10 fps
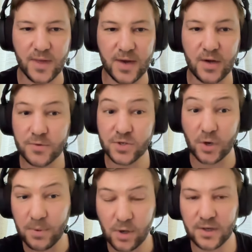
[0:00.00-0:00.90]
then you
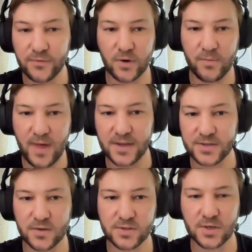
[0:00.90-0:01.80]
start building from that.
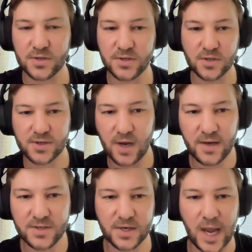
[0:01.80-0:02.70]
So
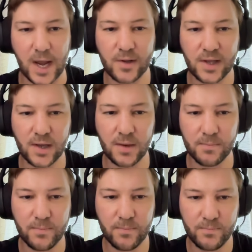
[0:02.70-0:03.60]
society is inherently
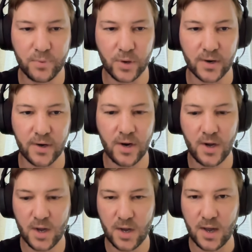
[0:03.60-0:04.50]
poor
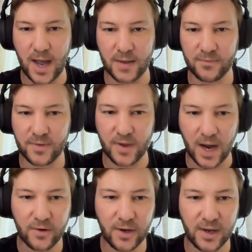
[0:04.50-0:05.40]
and
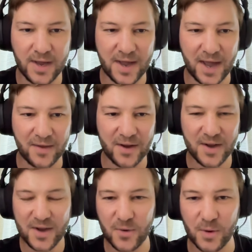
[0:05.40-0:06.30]
hungry. Yeah.
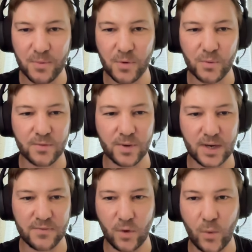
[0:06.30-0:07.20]

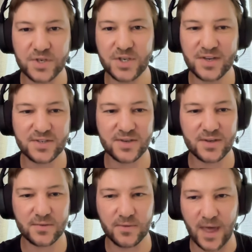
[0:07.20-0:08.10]
The question is,
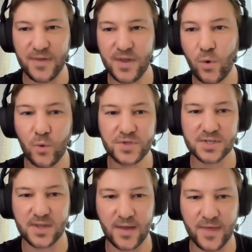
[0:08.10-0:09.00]
nothing
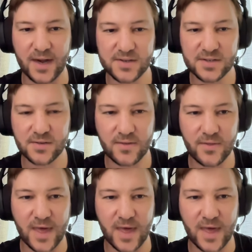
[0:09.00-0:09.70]
causes that. That is